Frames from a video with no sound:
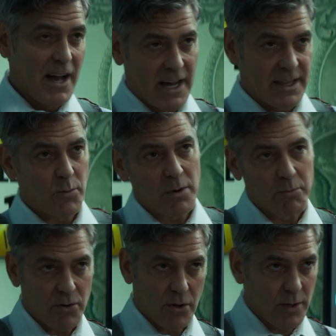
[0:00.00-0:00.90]
I think we
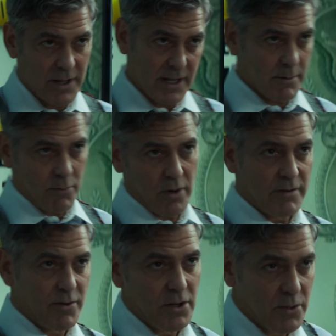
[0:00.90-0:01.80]
both agree that's a point
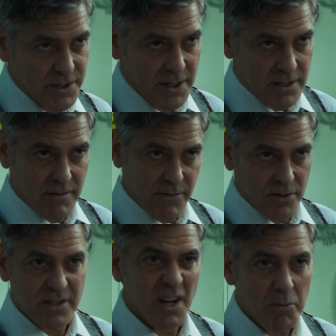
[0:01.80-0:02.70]
for you, since the
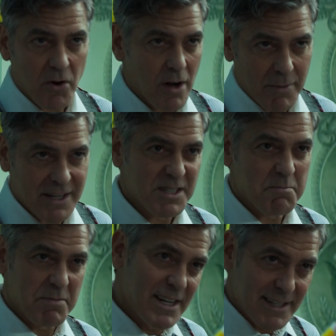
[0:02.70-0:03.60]
first number on my
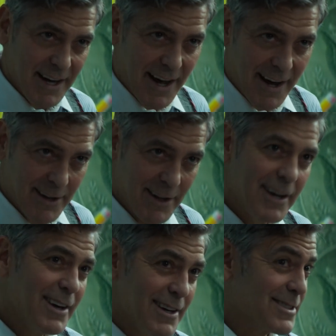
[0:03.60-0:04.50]
speed dial
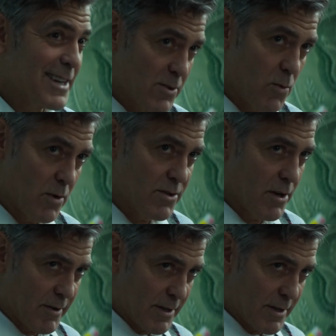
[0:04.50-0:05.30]
is an escort service.